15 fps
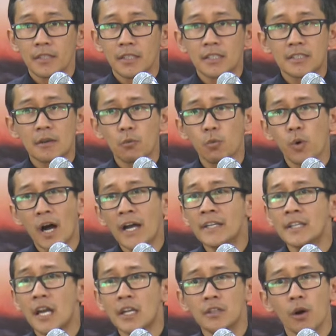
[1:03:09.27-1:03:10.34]
is the
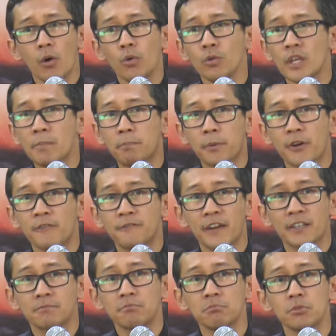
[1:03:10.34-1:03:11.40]
one and only
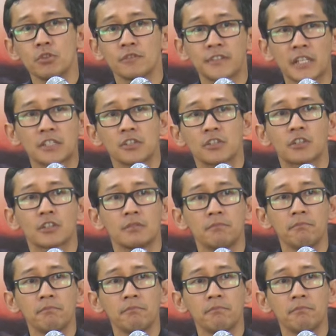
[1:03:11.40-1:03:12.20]
perfect move that you could